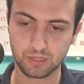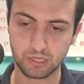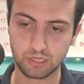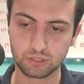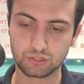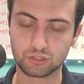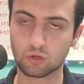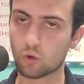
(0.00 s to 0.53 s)

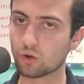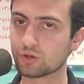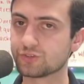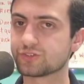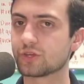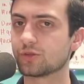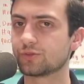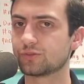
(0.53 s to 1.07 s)

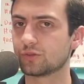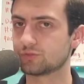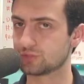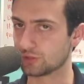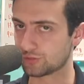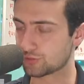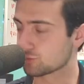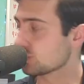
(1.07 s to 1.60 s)
scores the
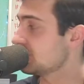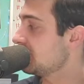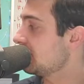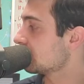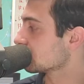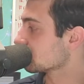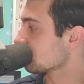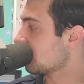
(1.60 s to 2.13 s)
3
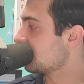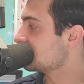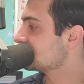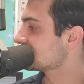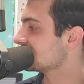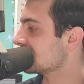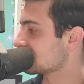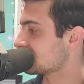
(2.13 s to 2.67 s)

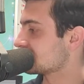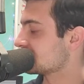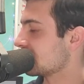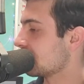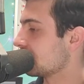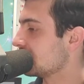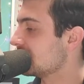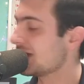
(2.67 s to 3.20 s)
runs
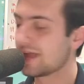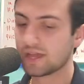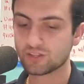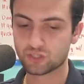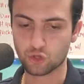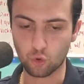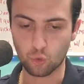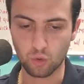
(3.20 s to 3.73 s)
necessary
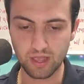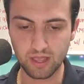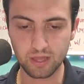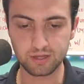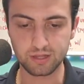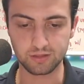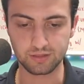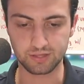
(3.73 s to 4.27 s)
to
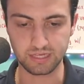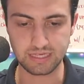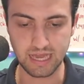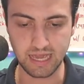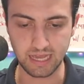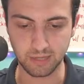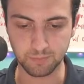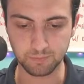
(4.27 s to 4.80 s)
win the
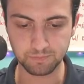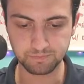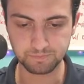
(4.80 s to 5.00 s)
game.